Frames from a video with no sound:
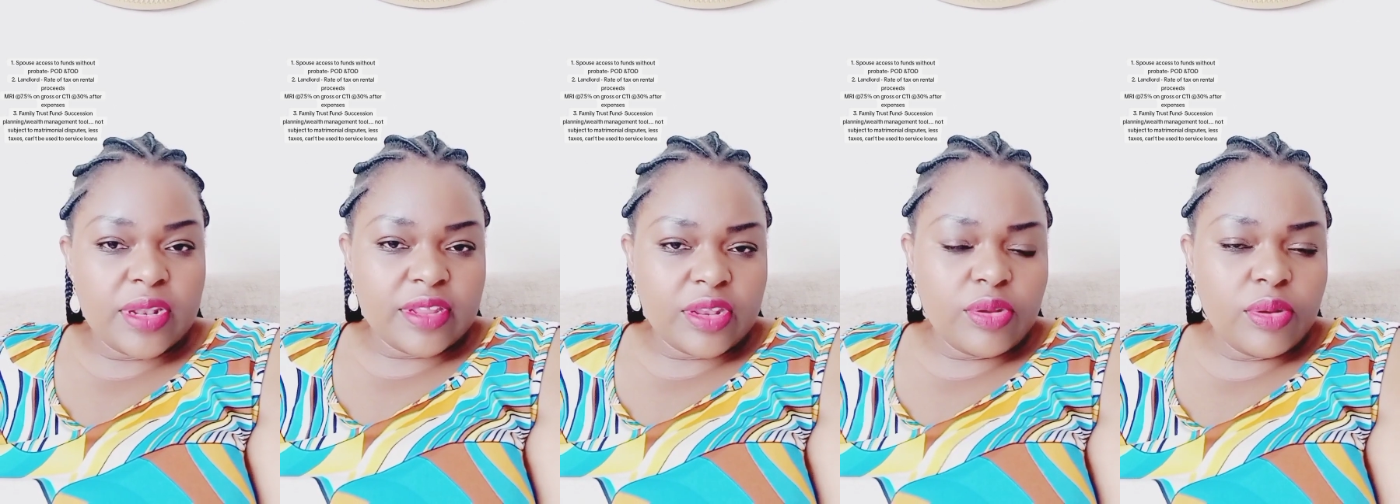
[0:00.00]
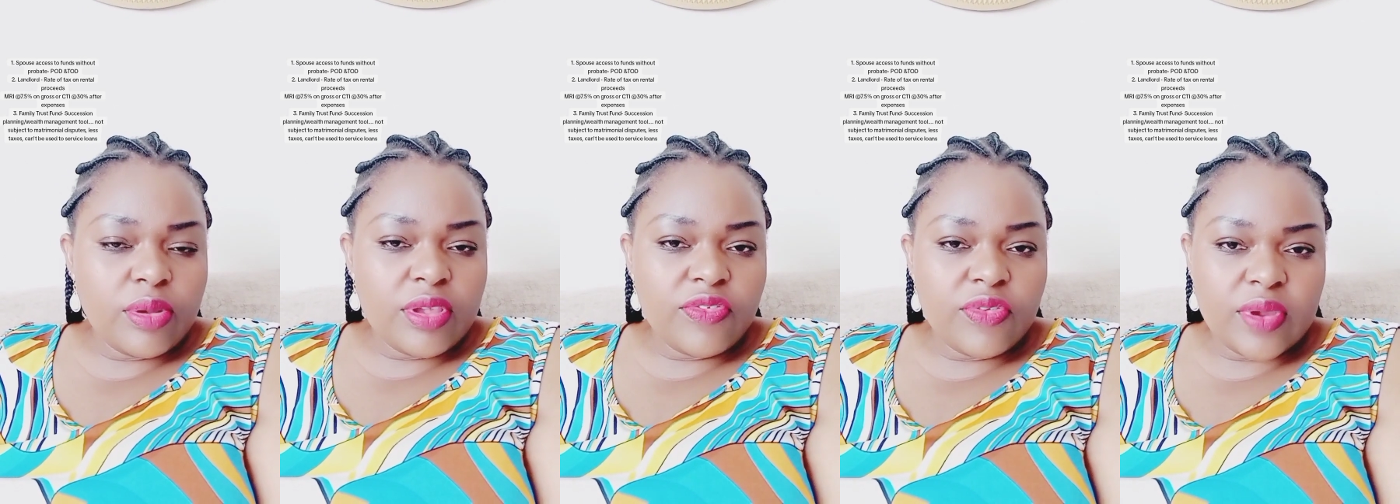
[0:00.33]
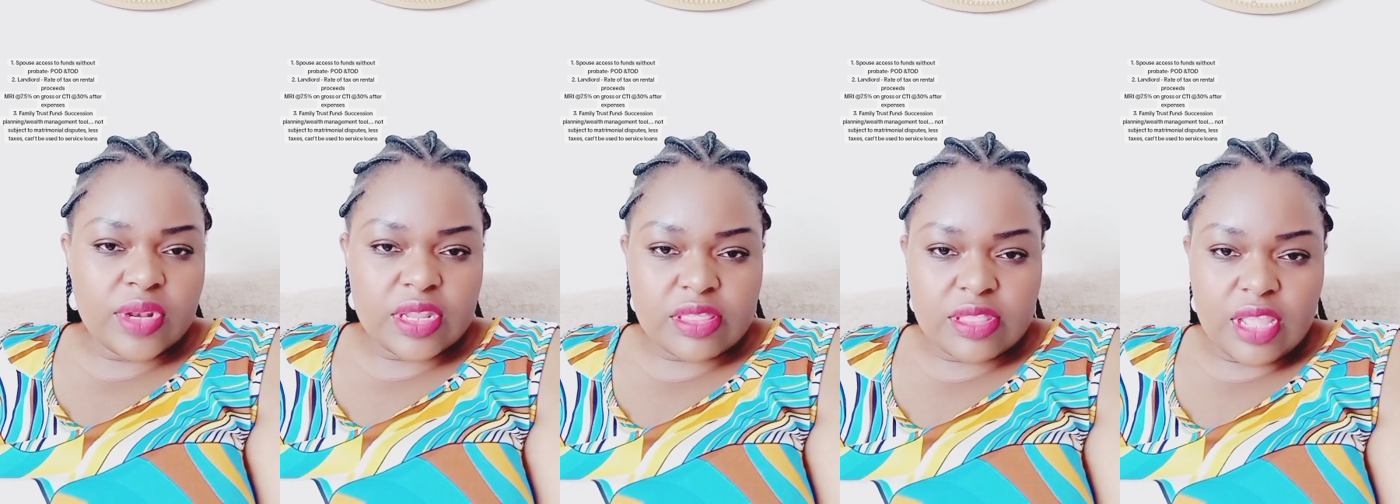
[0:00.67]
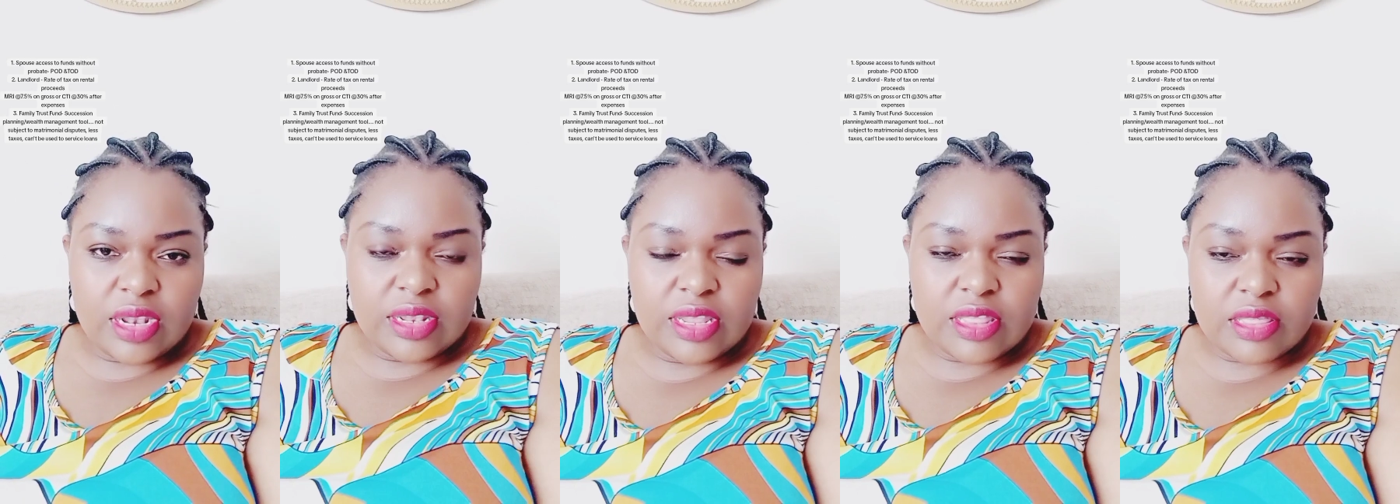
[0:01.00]
I don't know if you understand
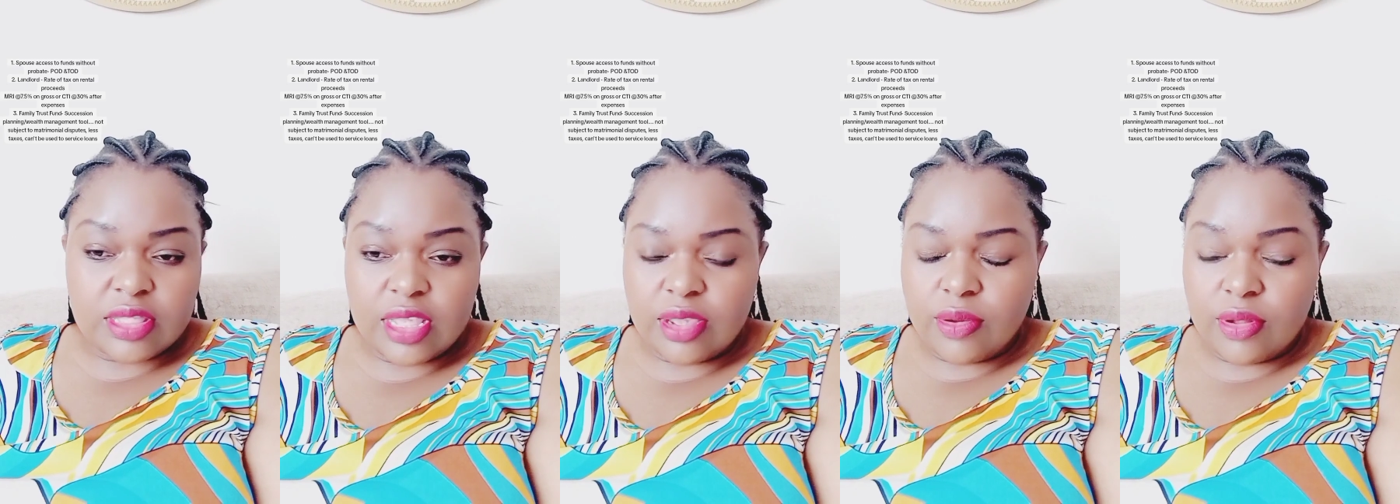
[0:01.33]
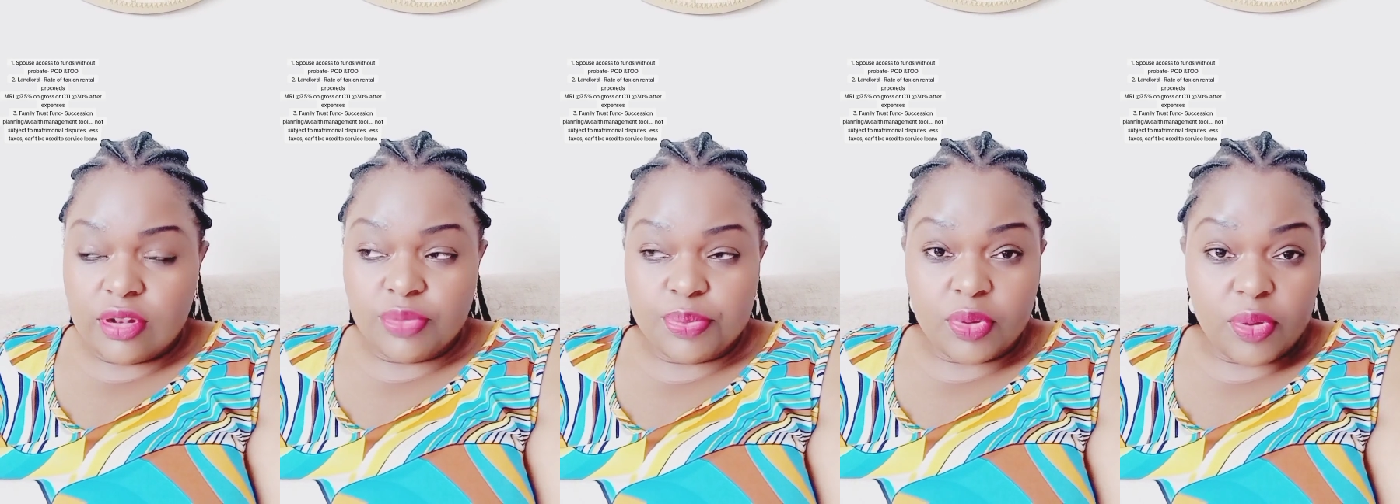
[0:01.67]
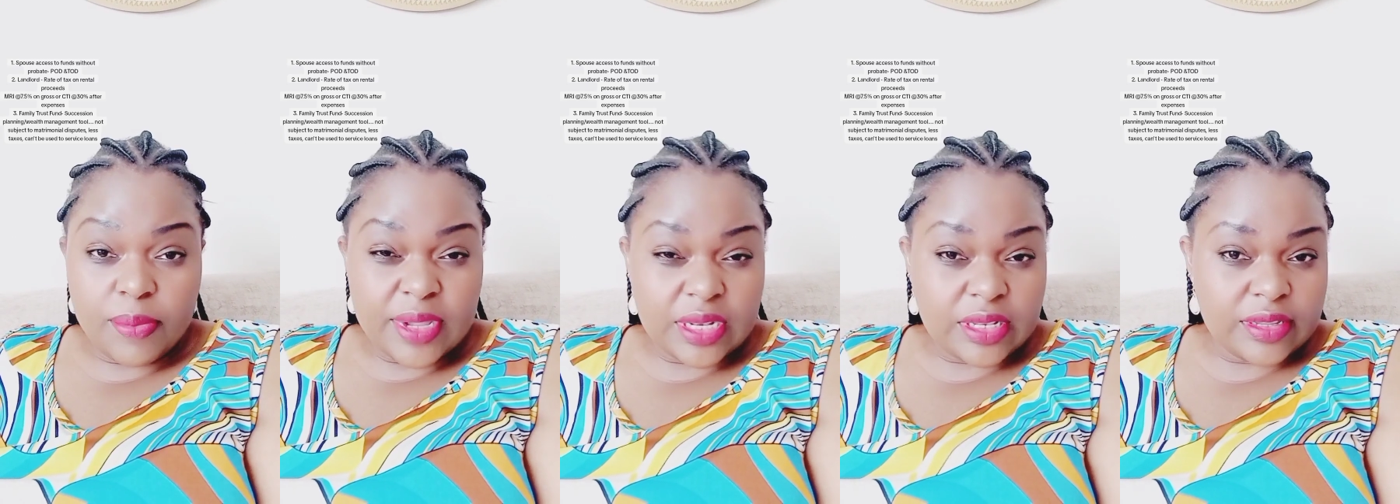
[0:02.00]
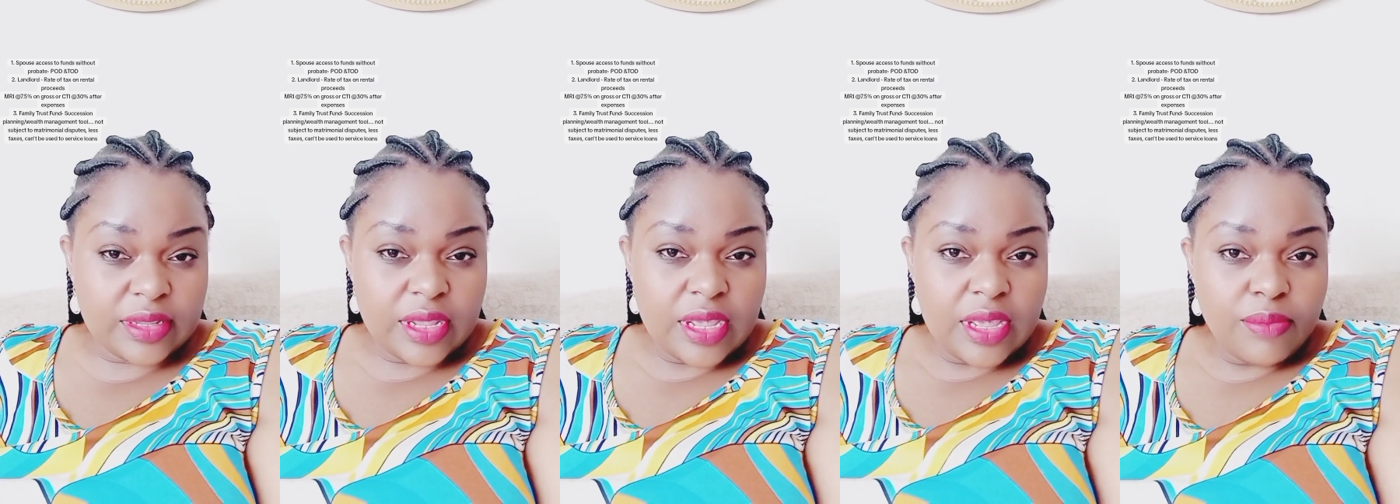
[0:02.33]
this thing called probate.
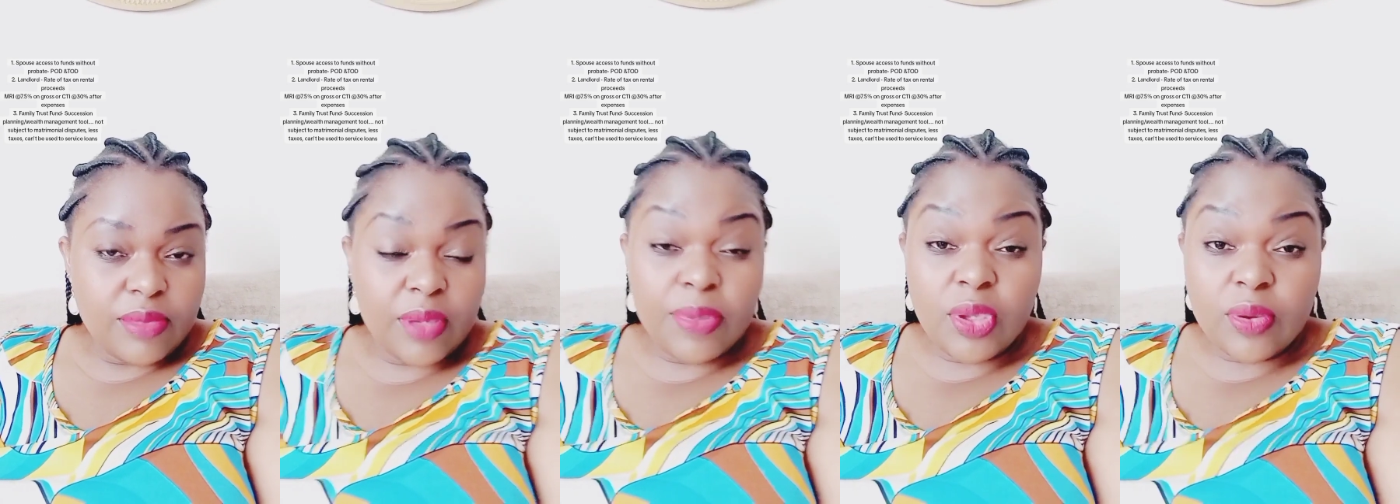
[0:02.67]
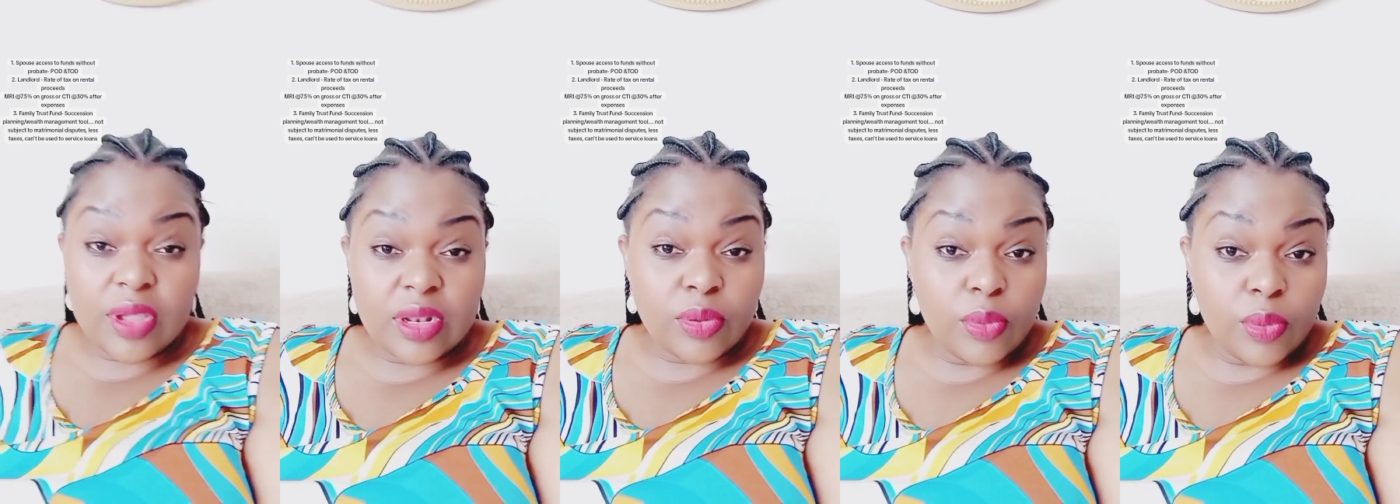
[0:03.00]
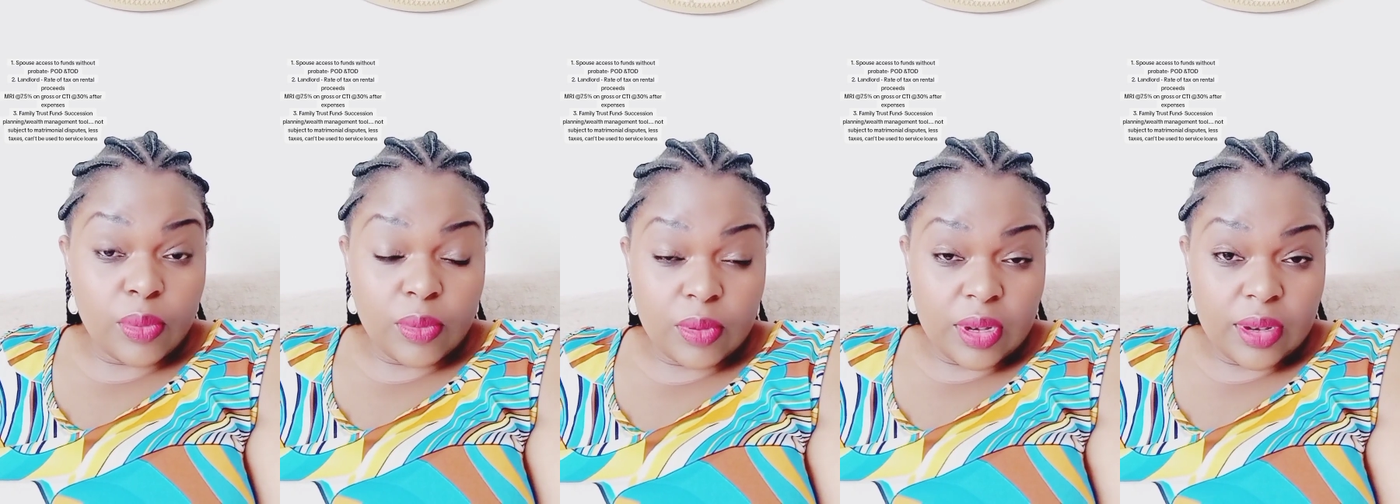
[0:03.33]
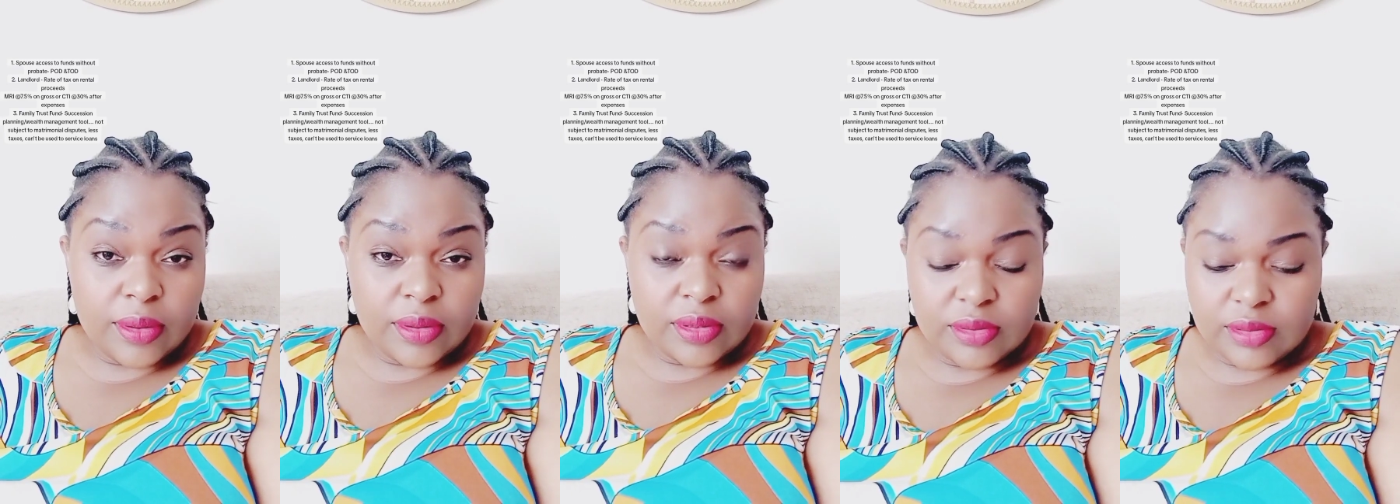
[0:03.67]
Maybe you can Google,
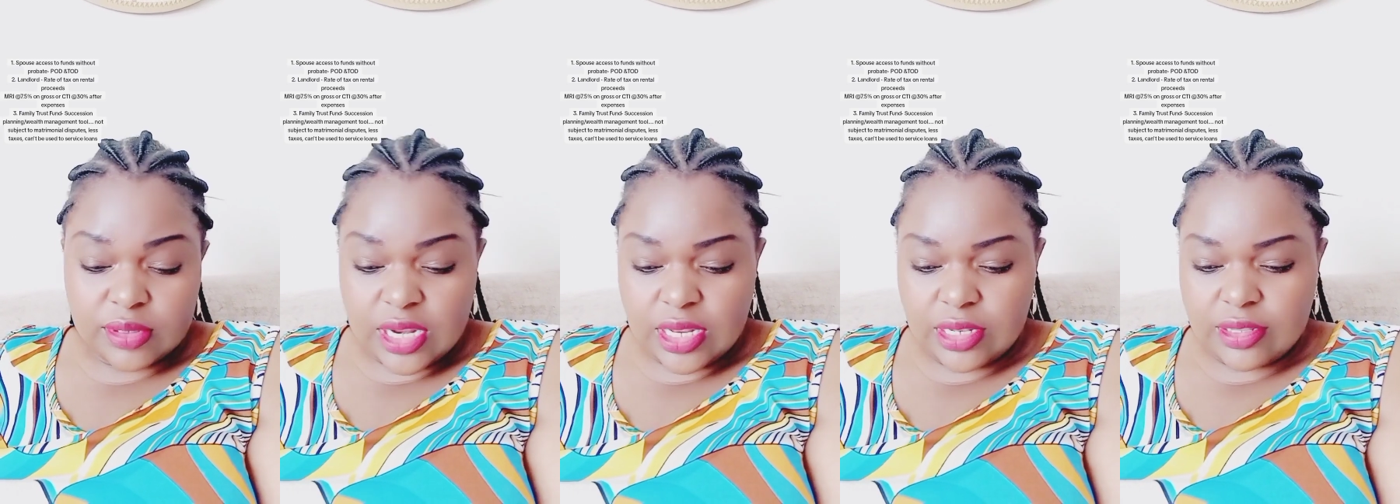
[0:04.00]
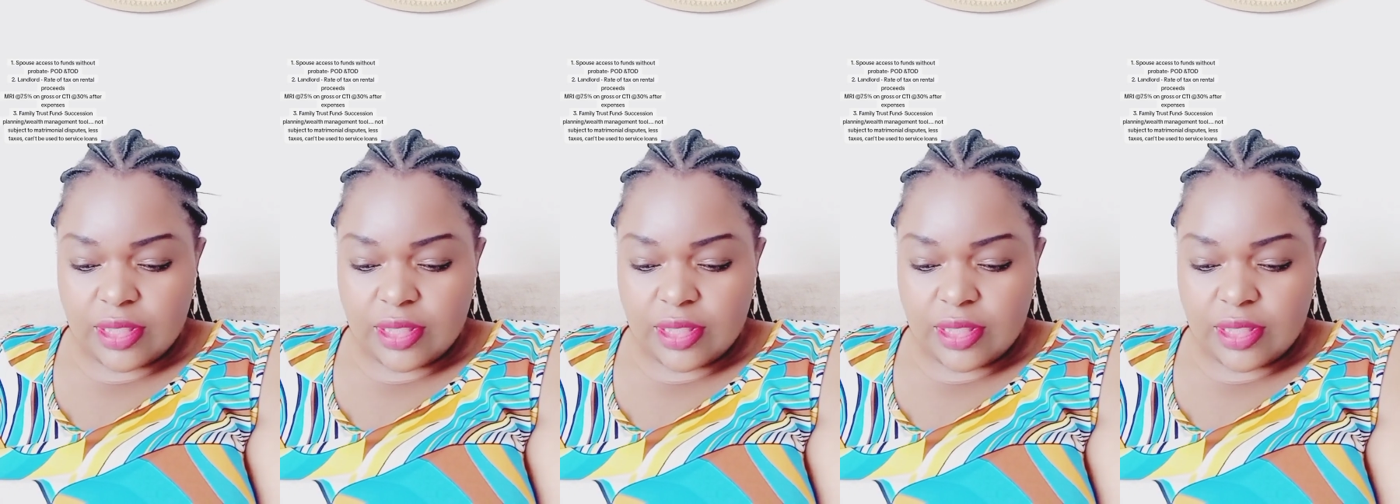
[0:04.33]
all right?